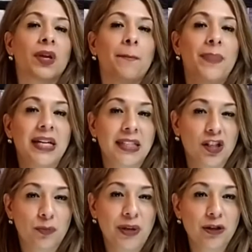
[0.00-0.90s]
but it's a
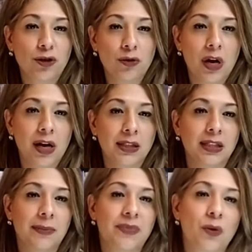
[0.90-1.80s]
spiritual
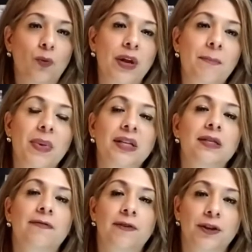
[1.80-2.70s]
concept that we
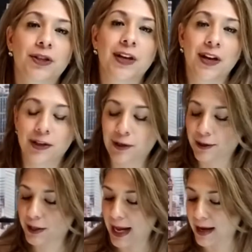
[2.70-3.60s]
must first
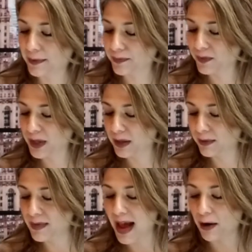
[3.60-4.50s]
understand.
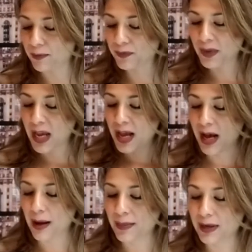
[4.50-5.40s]
Now,
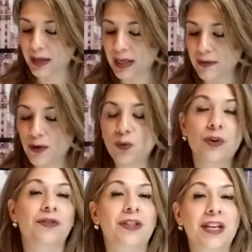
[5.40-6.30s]
I'm going to leave you
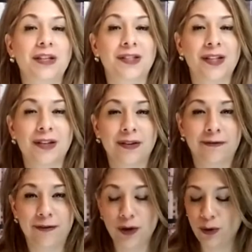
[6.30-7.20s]
with these
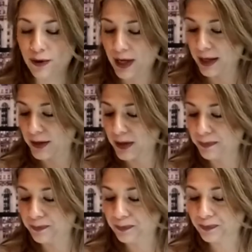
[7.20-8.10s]
few things.
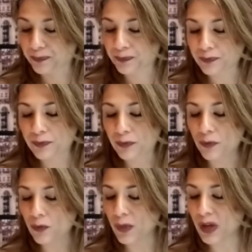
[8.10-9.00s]

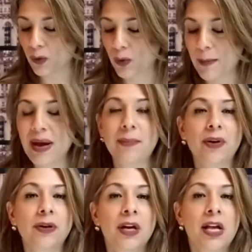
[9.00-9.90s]

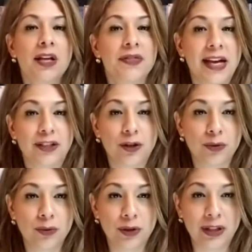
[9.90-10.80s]
Remember that
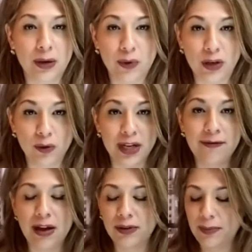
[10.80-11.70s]
when you live
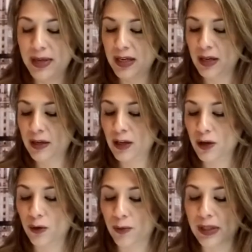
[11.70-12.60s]
out dominion,
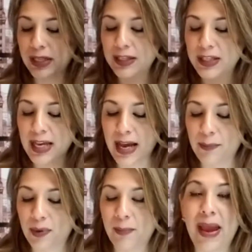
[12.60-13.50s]
you're releasing
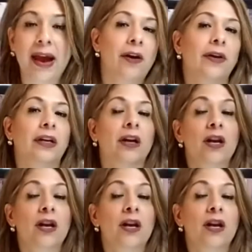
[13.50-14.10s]
and preparing